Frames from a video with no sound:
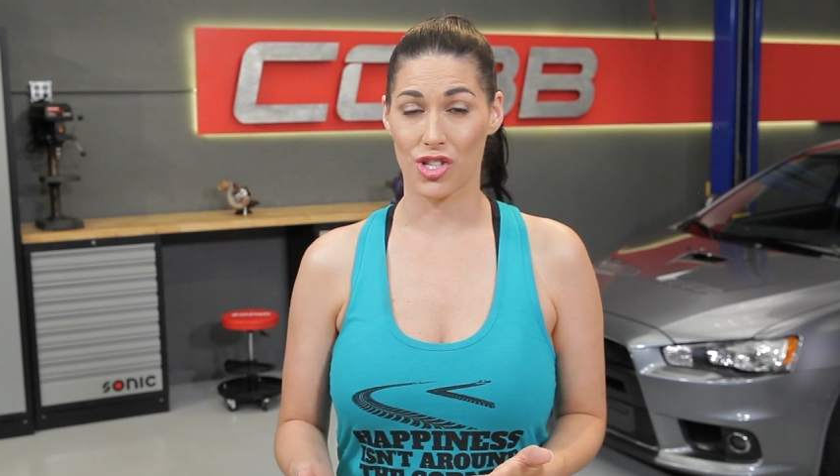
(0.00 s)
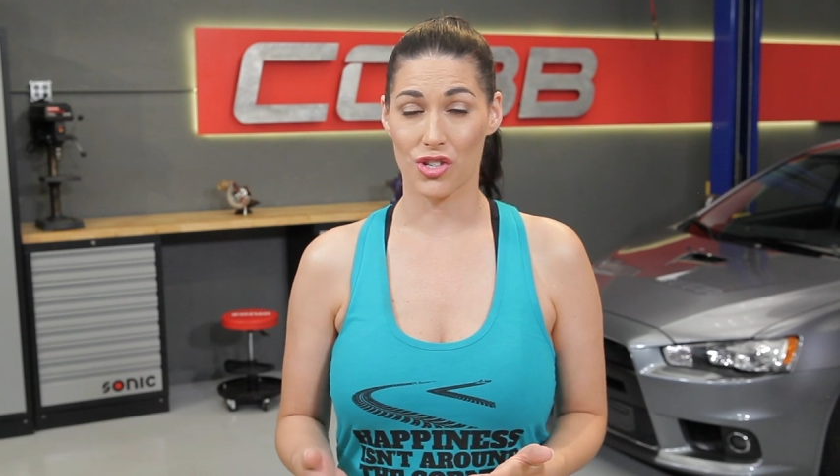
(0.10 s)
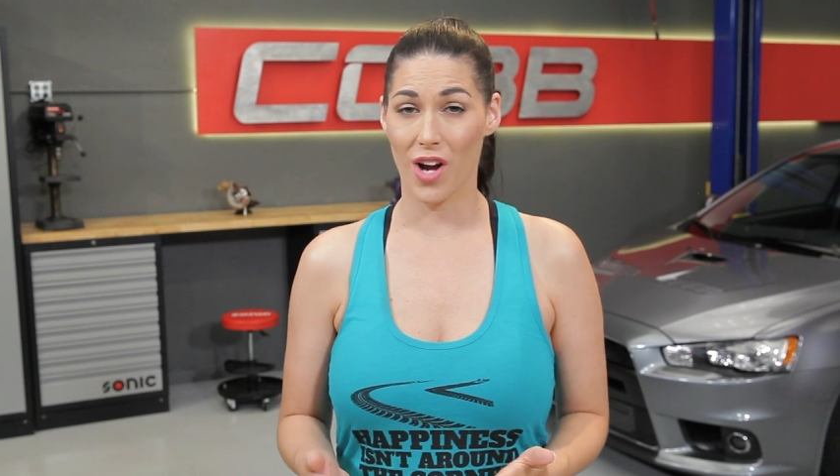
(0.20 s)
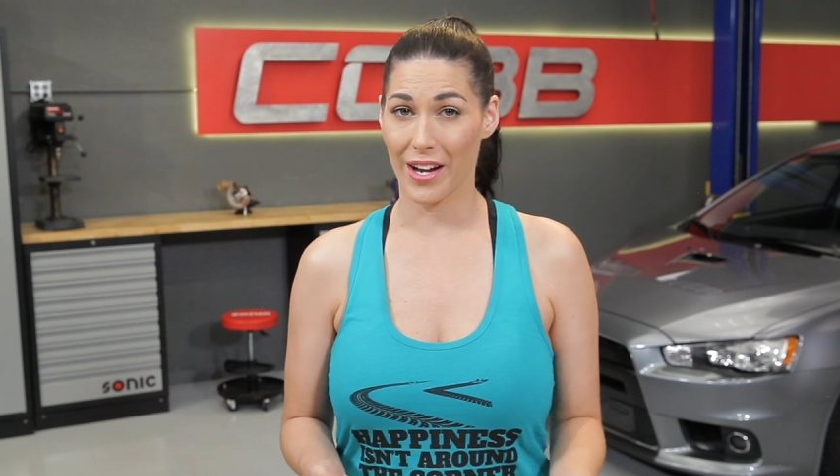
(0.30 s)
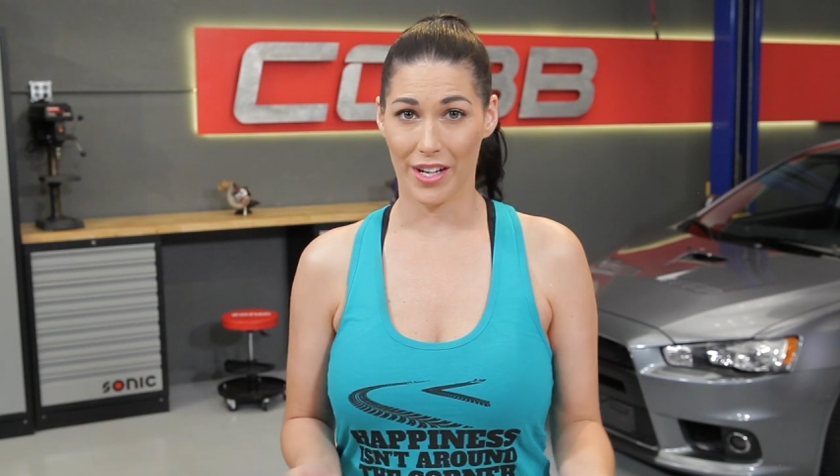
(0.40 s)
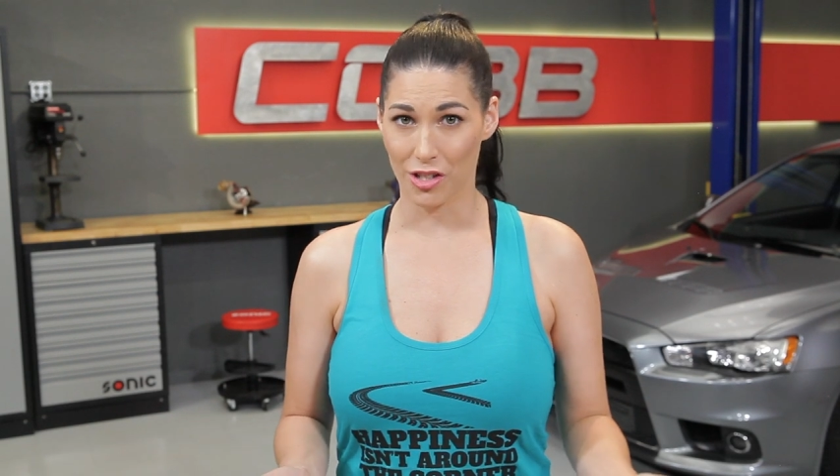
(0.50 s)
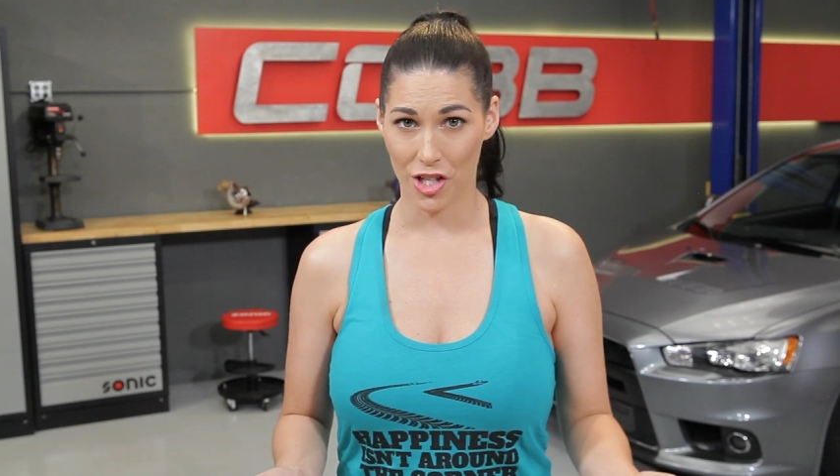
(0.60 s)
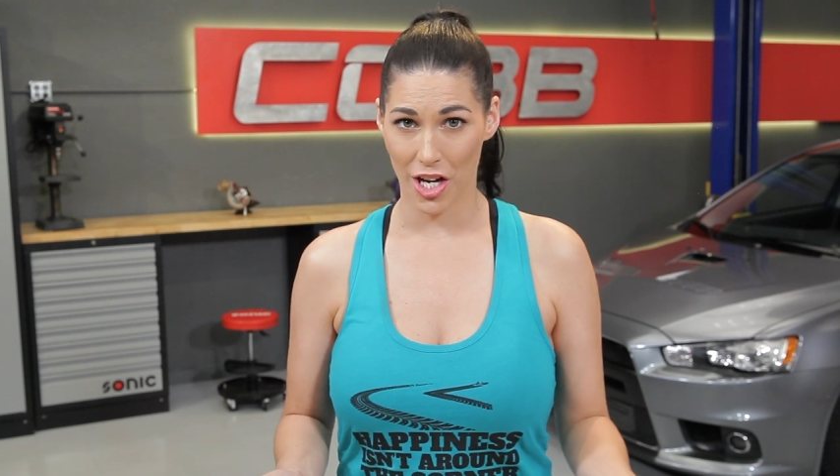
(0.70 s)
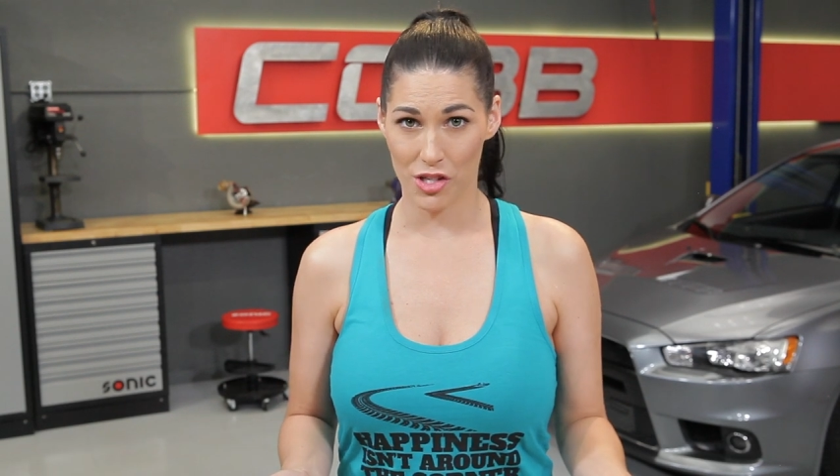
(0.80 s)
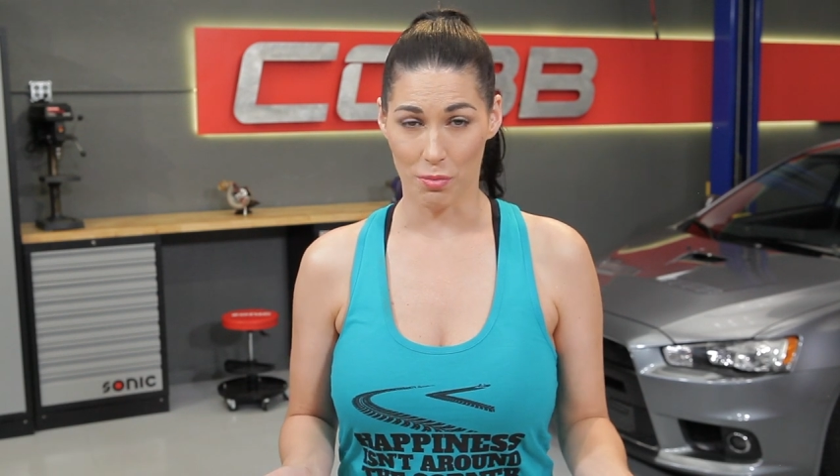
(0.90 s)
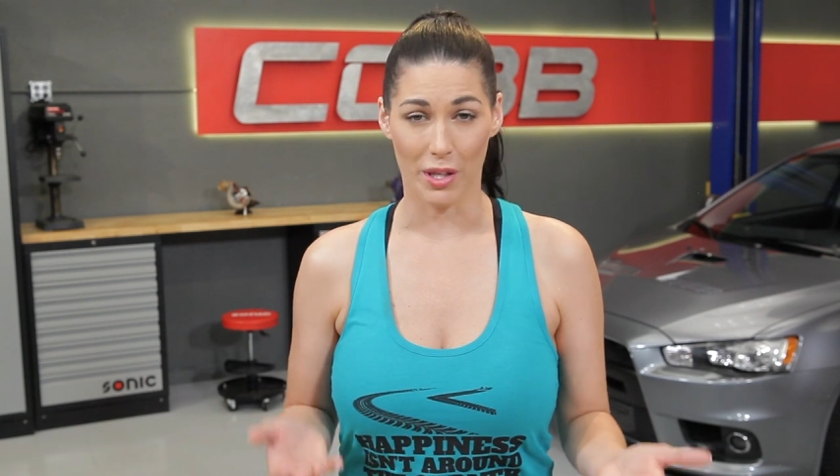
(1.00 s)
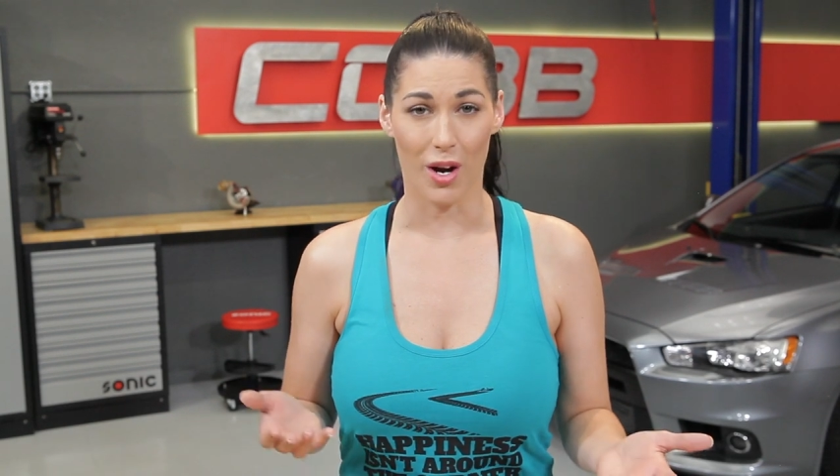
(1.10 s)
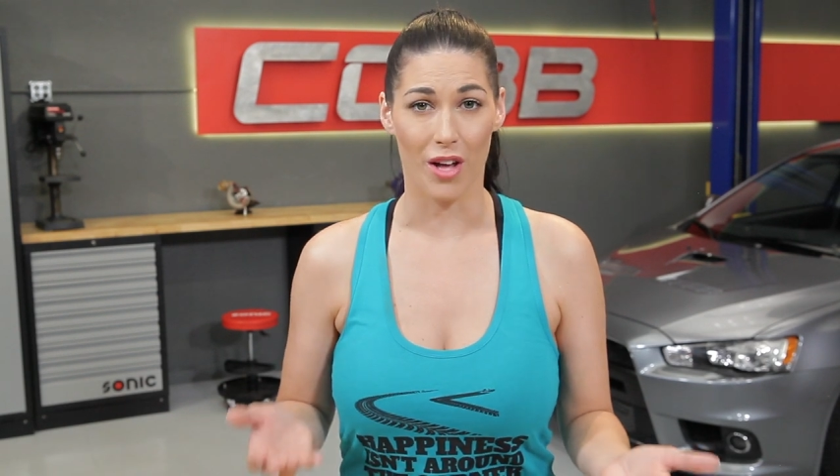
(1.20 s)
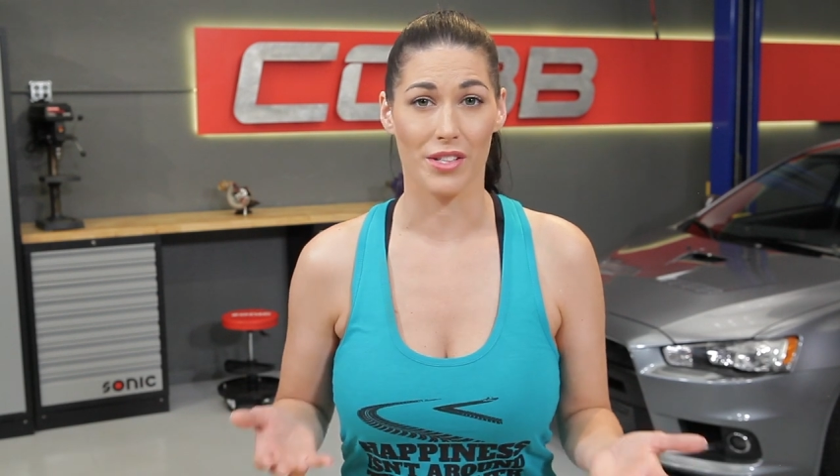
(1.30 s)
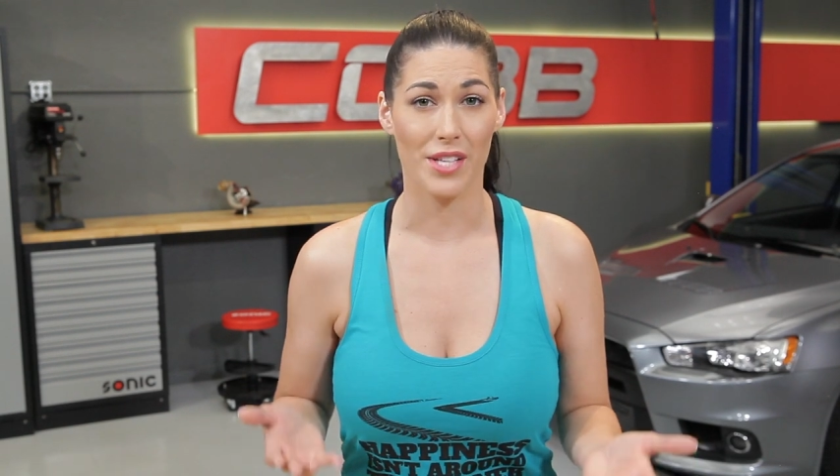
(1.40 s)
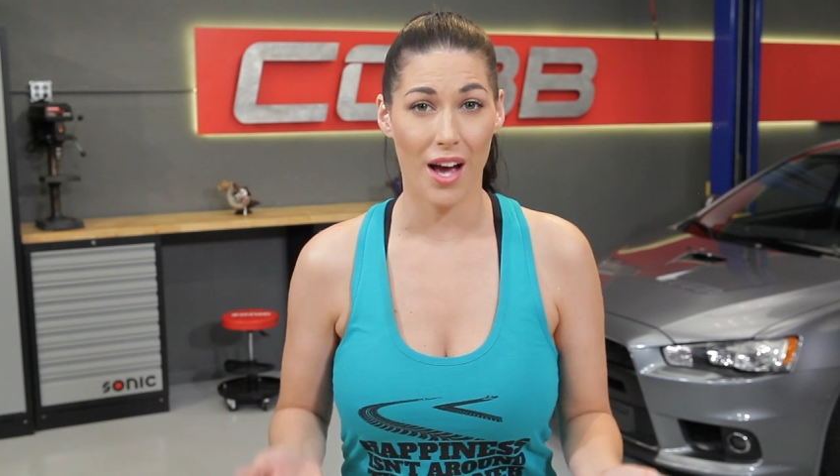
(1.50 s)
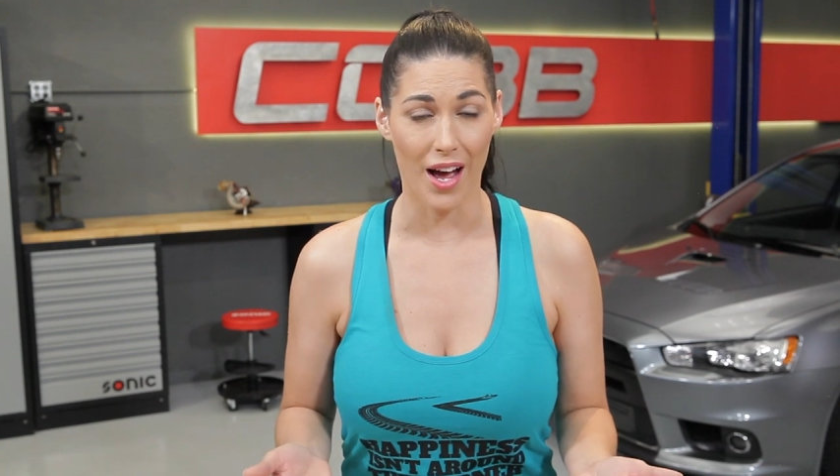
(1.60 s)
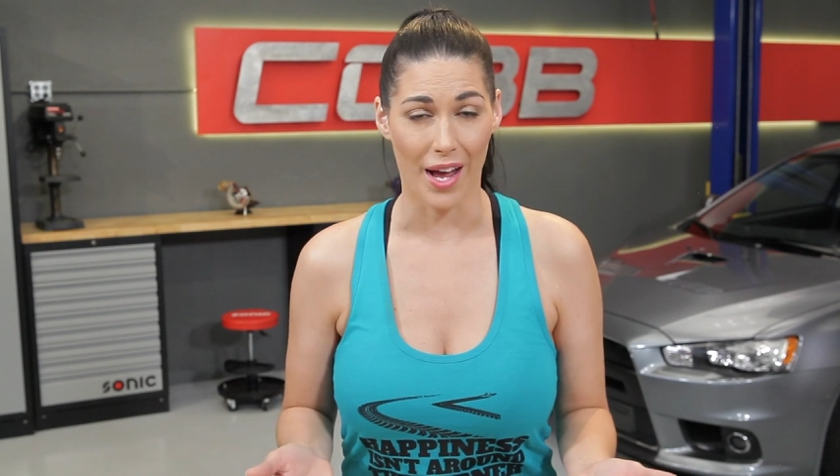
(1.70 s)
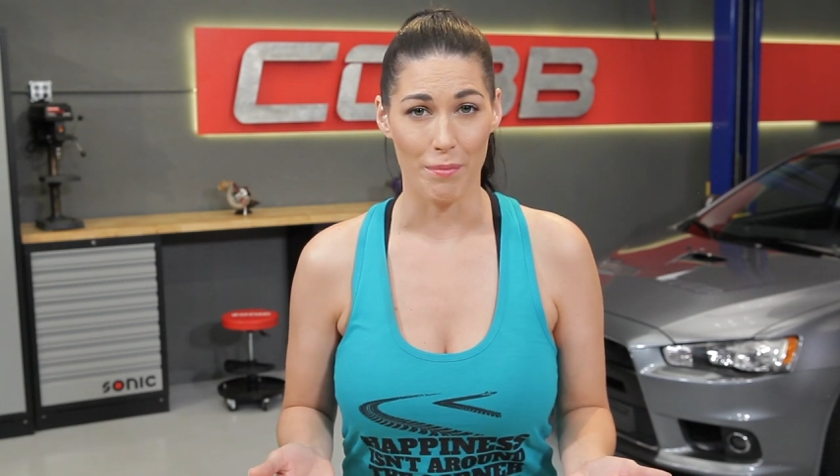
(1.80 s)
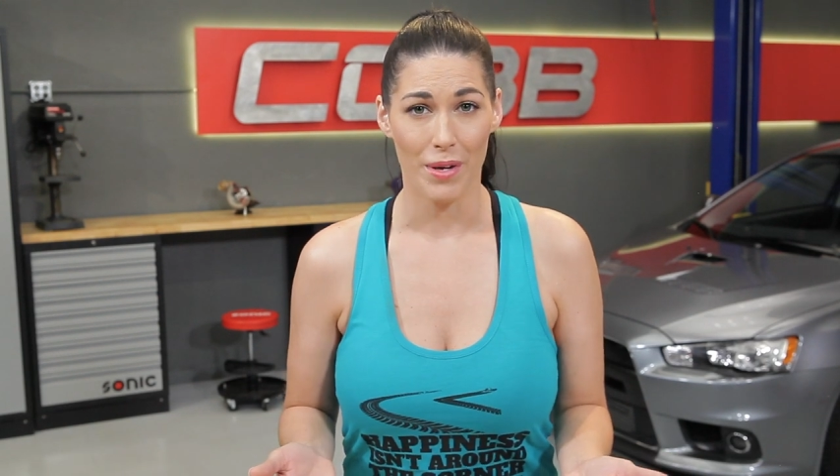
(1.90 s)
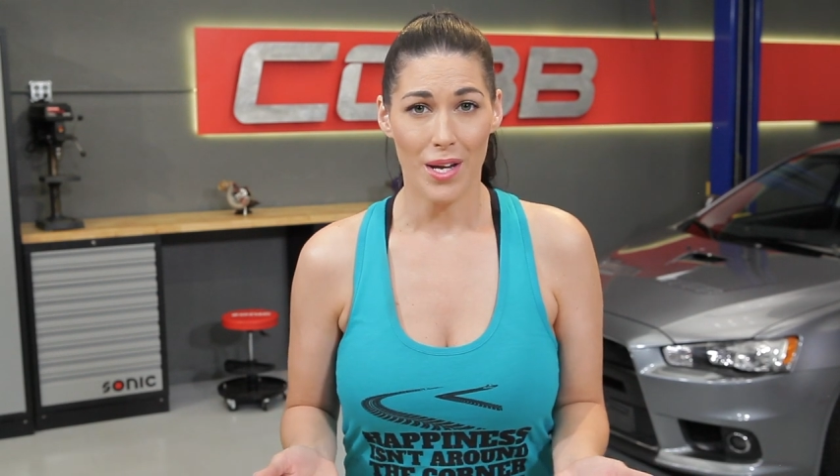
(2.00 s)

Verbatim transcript: strut interchangeably all the time,